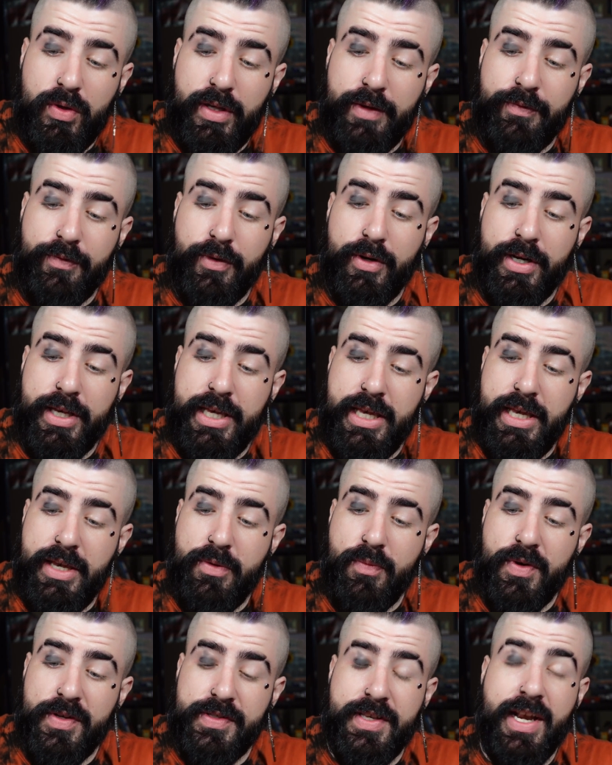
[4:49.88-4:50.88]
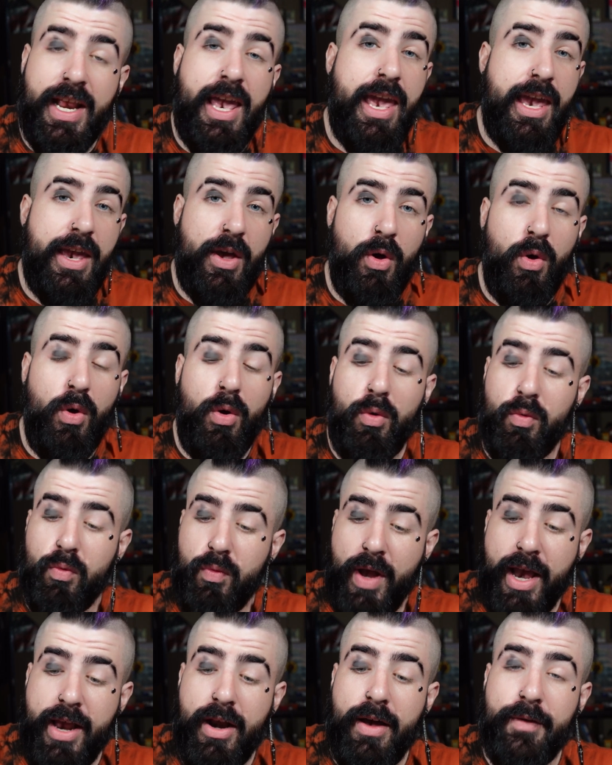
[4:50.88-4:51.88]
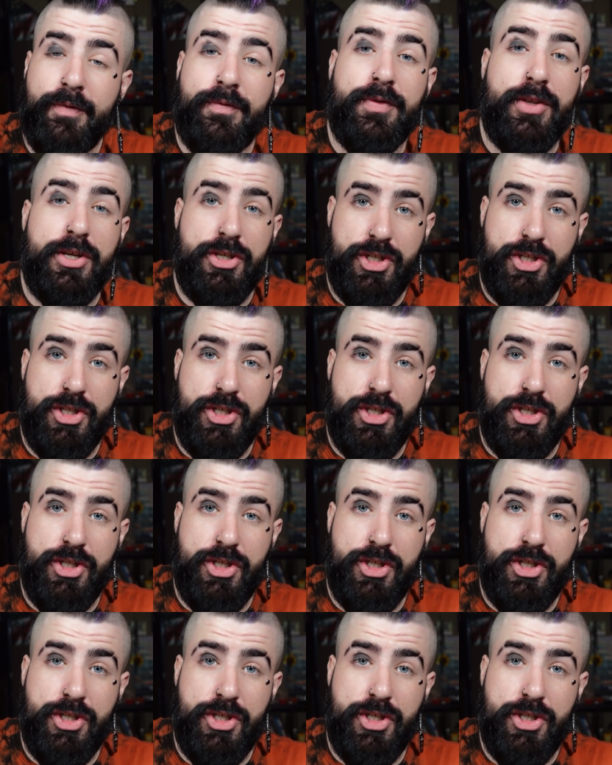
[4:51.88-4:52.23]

Clifford. He was an a-hole right off the